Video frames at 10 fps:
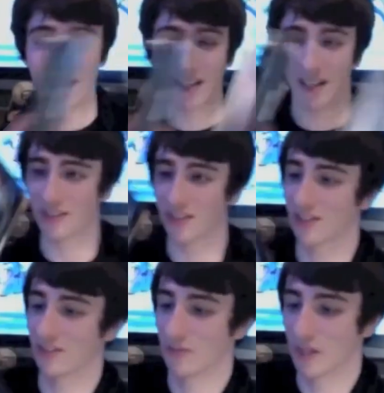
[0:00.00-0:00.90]
I'll
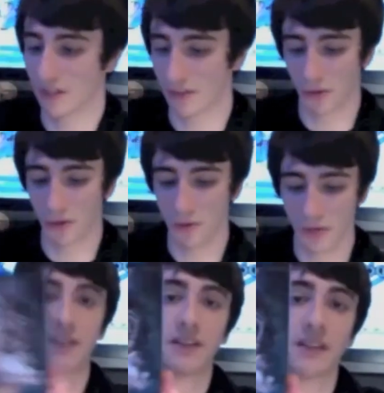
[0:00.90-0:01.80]
just run you through.
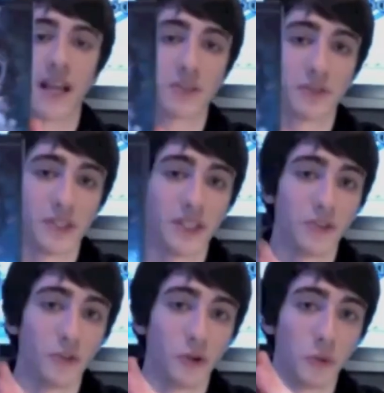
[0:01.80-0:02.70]
That's obviously
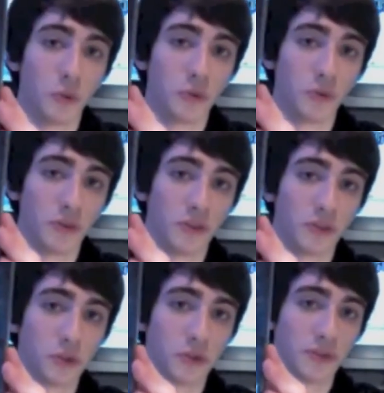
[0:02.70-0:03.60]
the normal
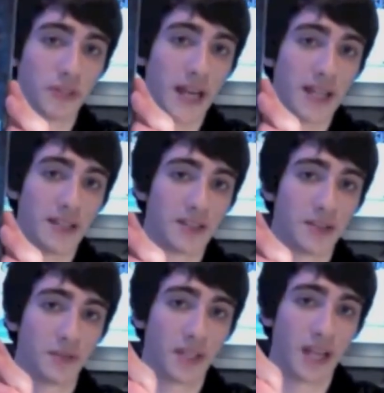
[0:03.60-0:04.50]
sort of case
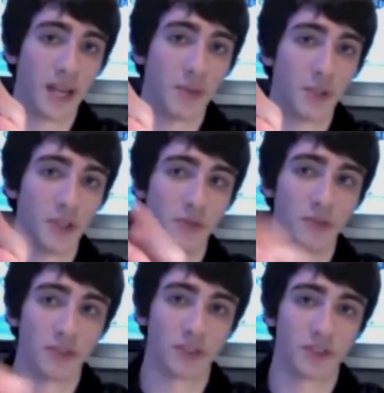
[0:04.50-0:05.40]
of the game, which you
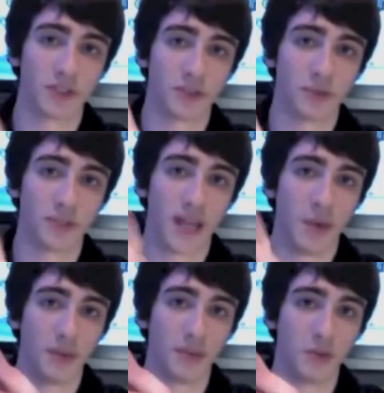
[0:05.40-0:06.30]
just sort of get
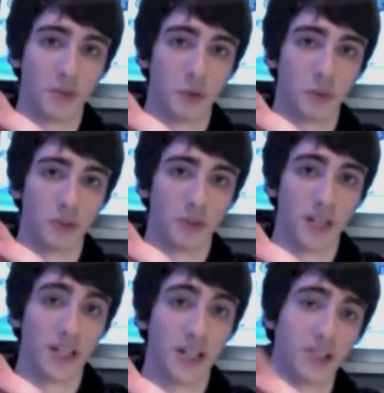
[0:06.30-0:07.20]
with the normal
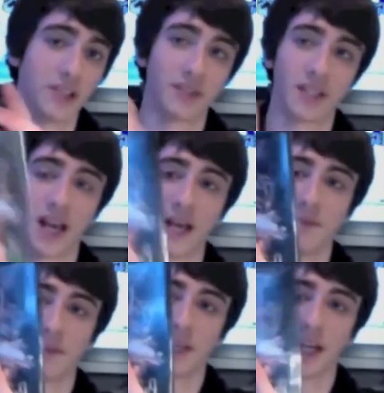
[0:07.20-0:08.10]
edition of the
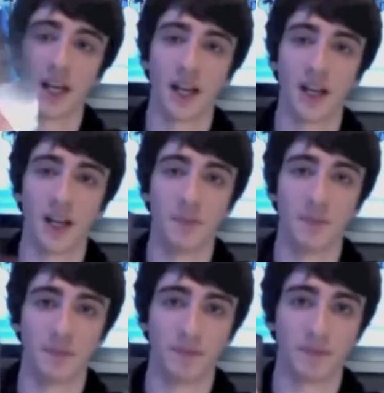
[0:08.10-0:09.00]
game,
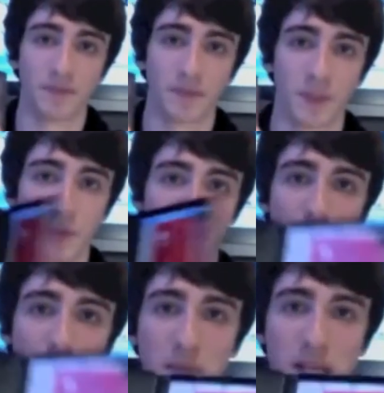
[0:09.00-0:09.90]
with all
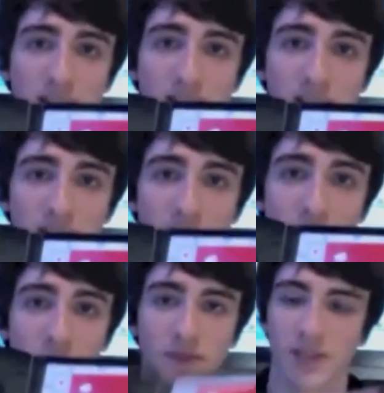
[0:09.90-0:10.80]
the bits and
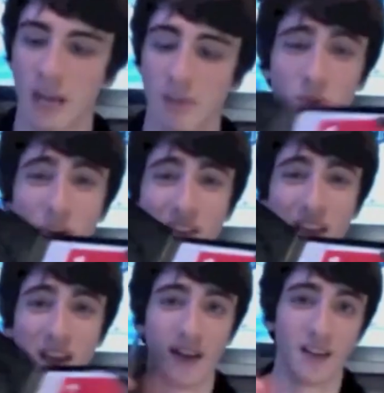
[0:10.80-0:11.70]
stuff. Game's not in
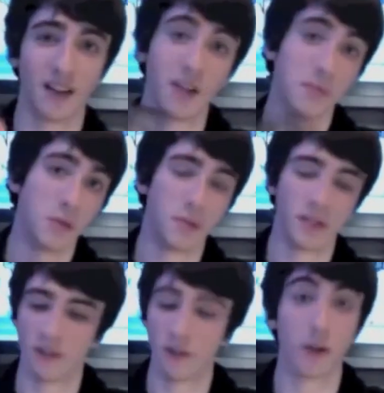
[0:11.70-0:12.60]
there at the moment,
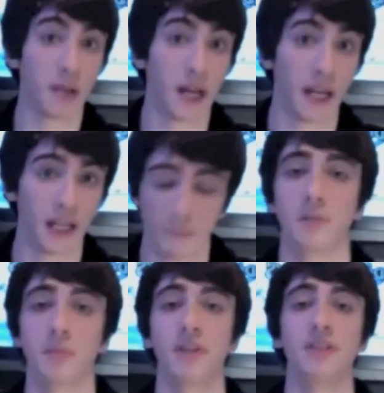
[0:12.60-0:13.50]
not that I'm playing it,
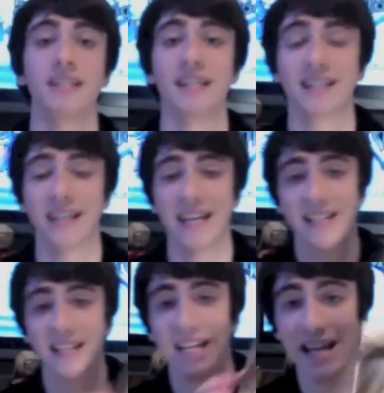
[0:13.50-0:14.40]
but the disc is
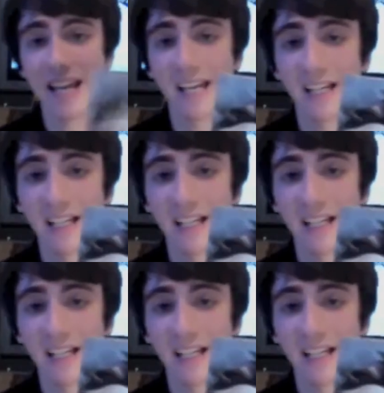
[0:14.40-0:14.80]
in here.